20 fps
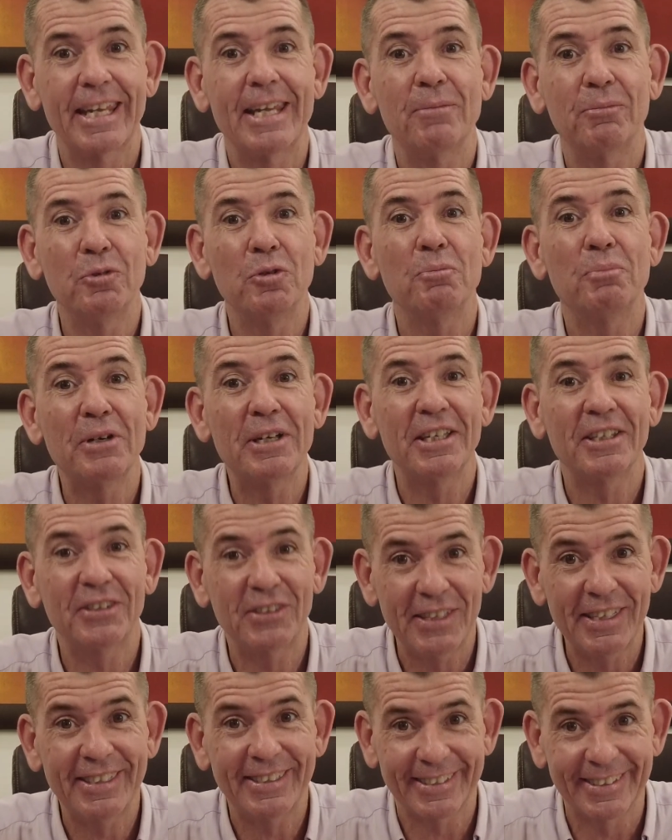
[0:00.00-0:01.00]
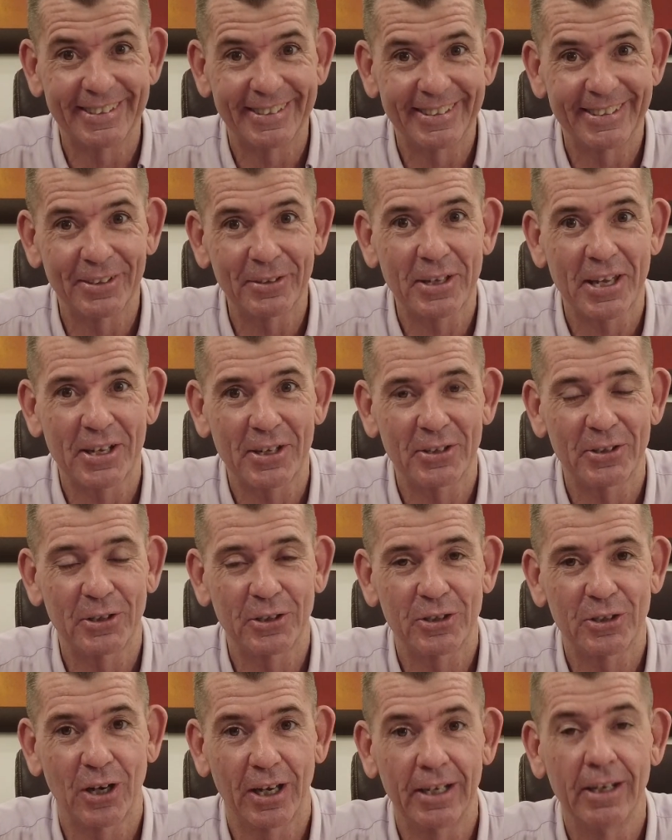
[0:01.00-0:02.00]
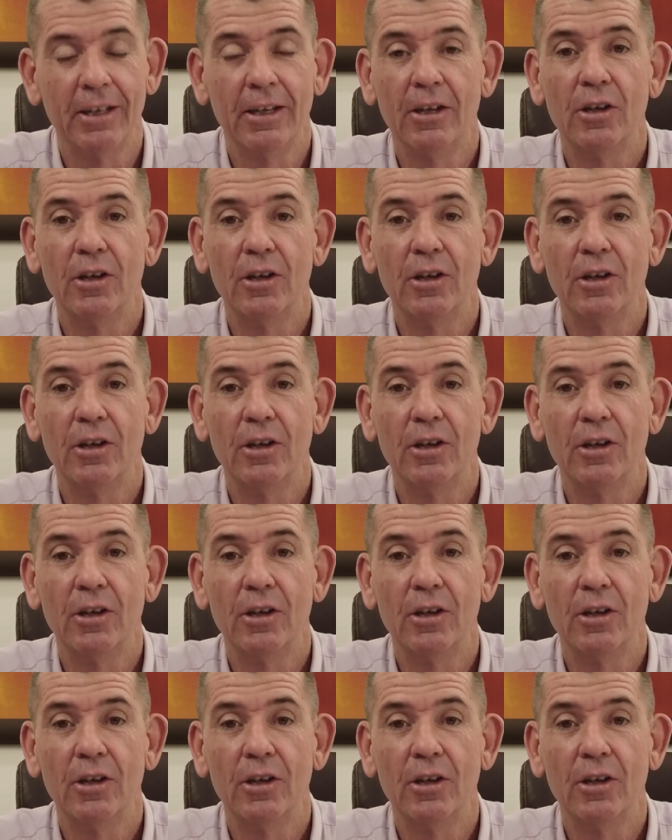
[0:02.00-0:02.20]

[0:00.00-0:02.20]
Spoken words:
It will be assistants looking at your site.